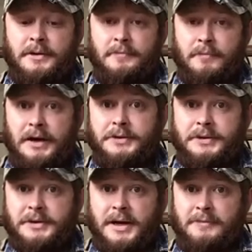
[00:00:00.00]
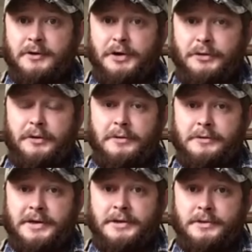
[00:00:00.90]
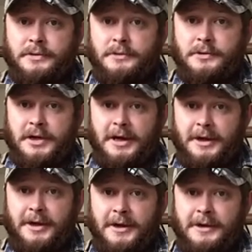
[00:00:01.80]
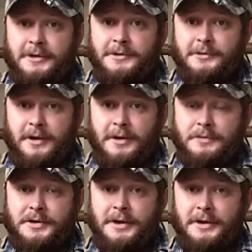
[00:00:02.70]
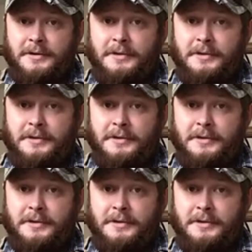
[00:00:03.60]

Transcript: most of the time when you throw these shaky heads, drop shot,